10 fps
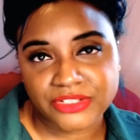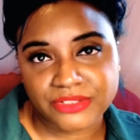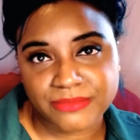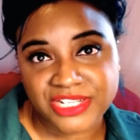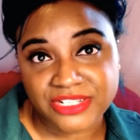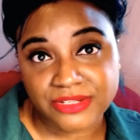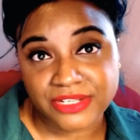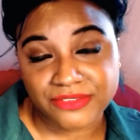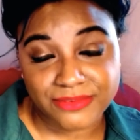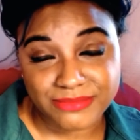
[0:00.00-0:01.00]
gel
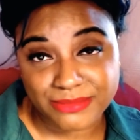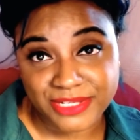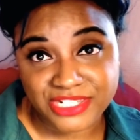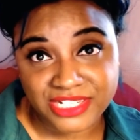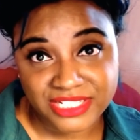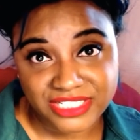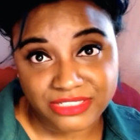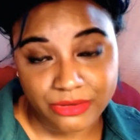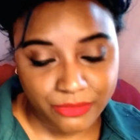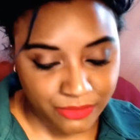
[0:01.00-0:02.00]
liner from smudging.
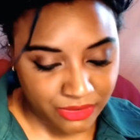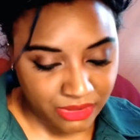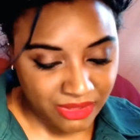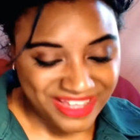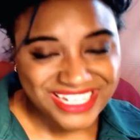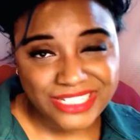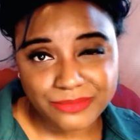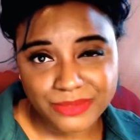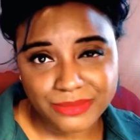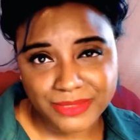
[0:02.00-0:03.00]
So it's
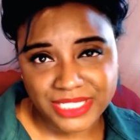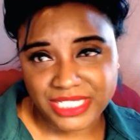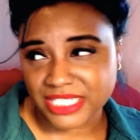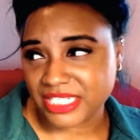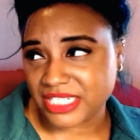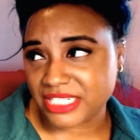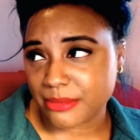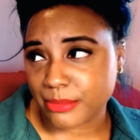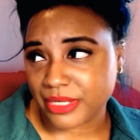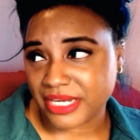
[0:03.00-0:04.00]
really, really good,
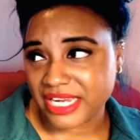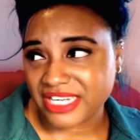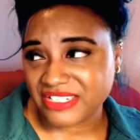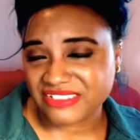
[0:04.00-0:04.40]
but I used